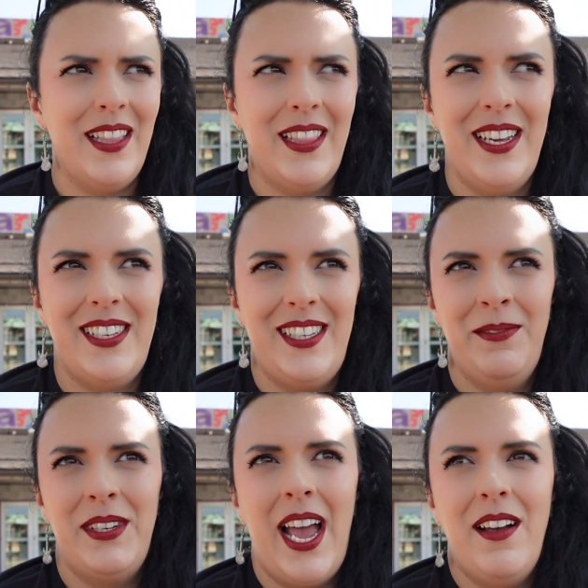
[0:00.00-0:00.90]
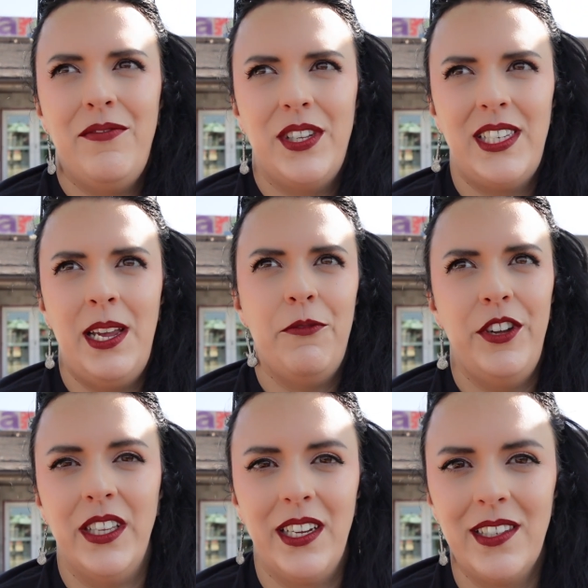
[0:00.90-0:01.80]
they seem to have the same
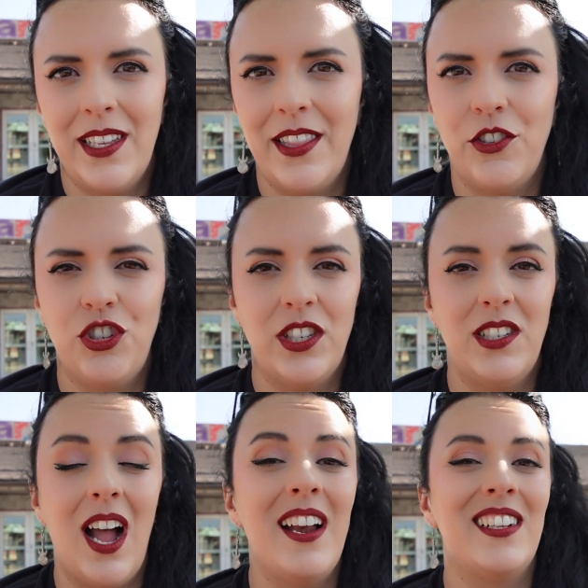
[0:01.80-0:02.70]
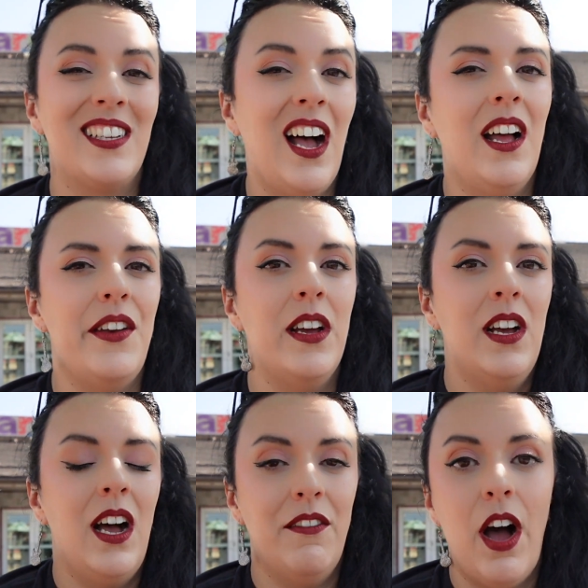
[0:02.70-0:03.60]
feelings, that there's just not a ton
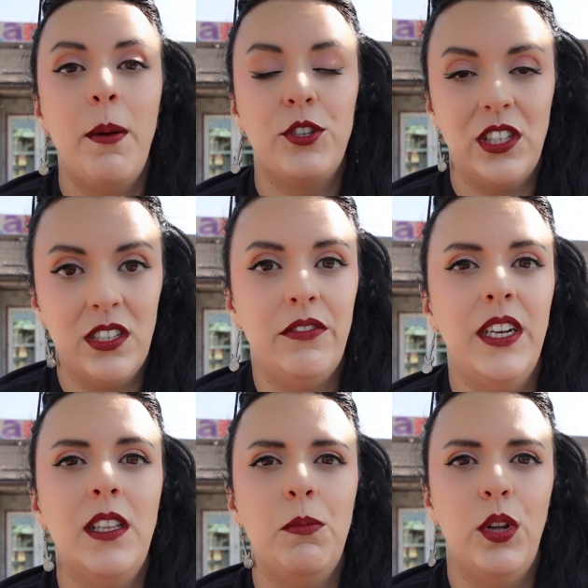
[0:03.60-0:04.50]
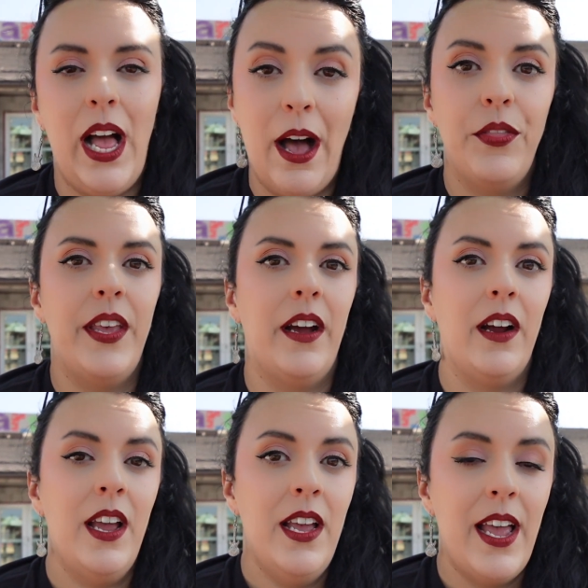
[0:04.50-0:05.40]
of options available out there
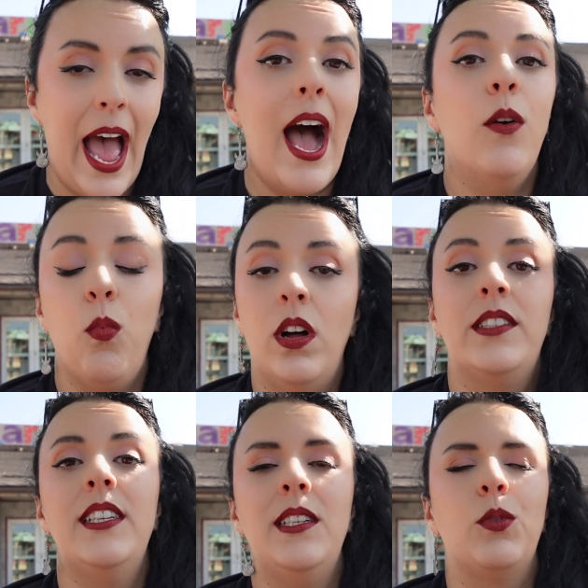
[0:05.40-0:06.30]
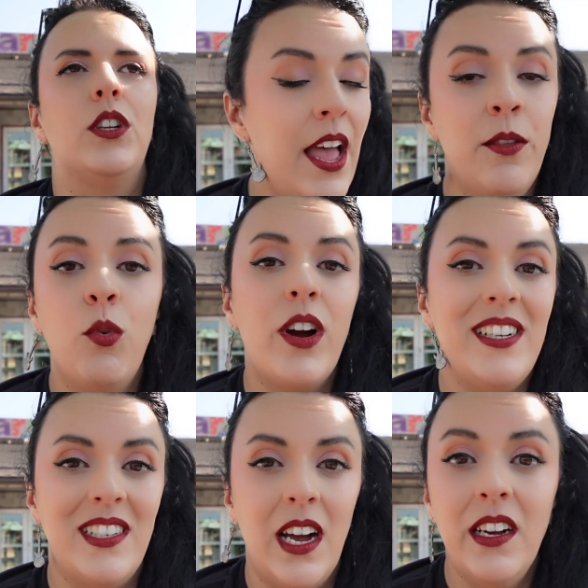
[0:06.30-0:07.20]
at Walt Disney World. And the more I
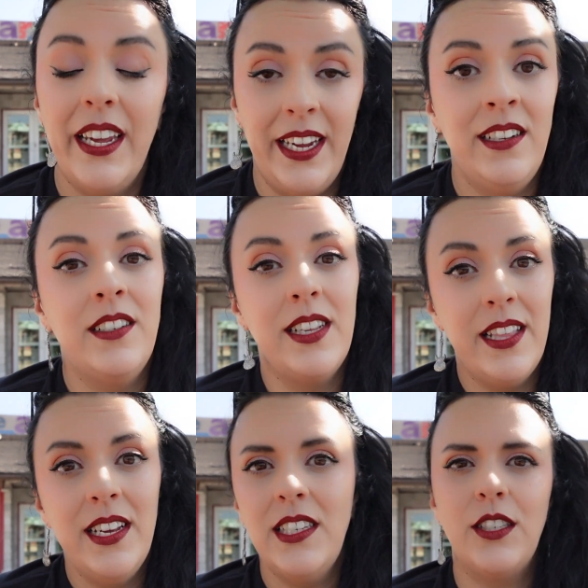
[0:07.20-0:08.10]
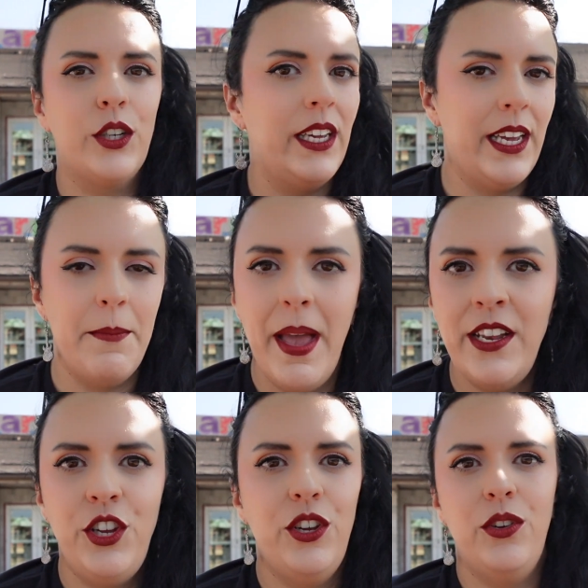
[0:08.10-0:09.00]
dug into this, looking at
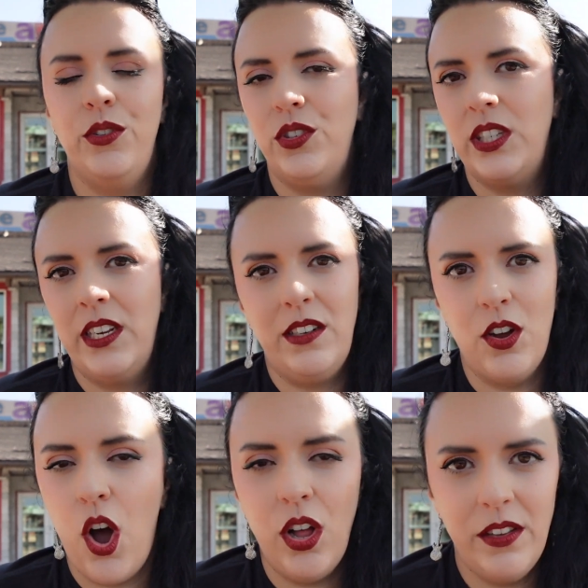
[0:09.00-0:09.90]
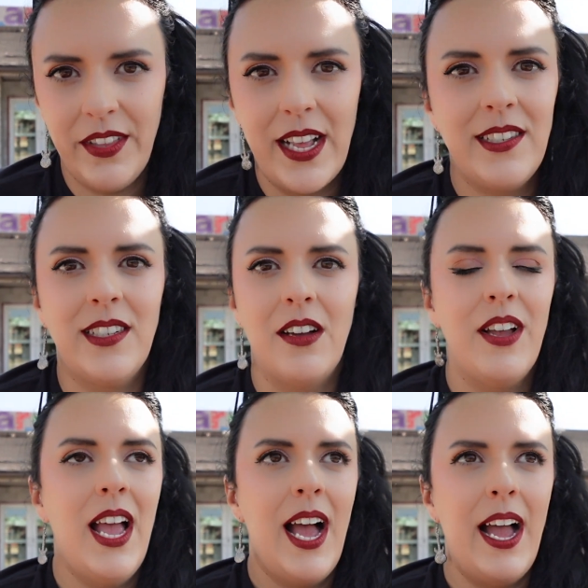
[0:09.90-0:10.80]
menus and all of that stuff,
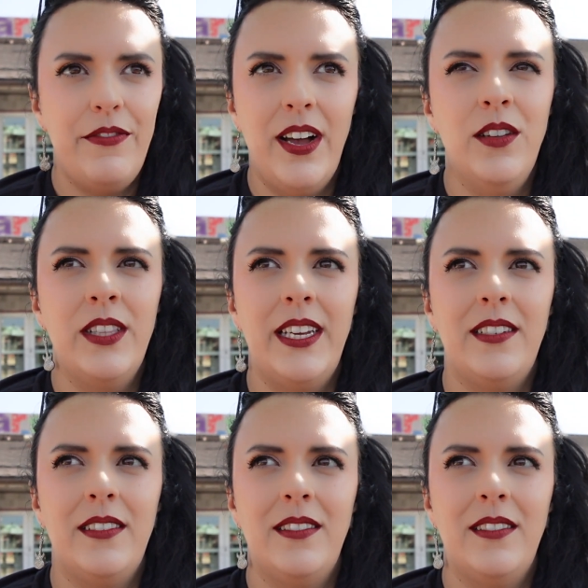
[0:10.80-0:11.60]
I found that